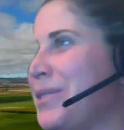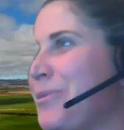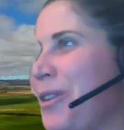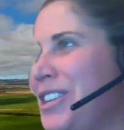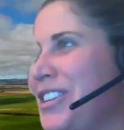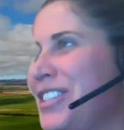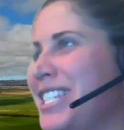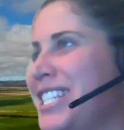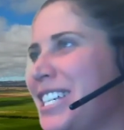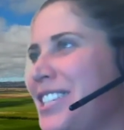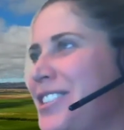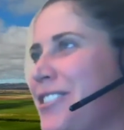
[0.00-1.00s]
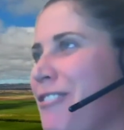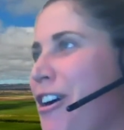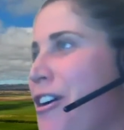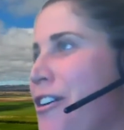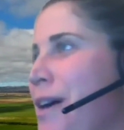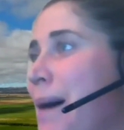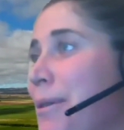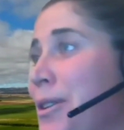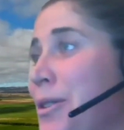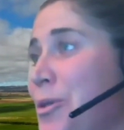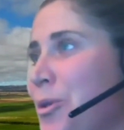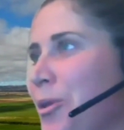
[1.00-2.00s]
So what do you suggest to grow up
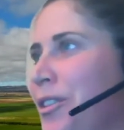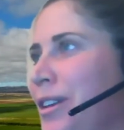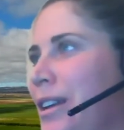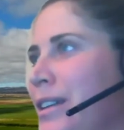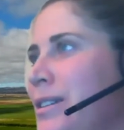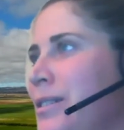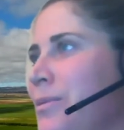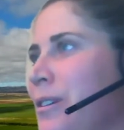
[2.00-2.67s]
in Northland,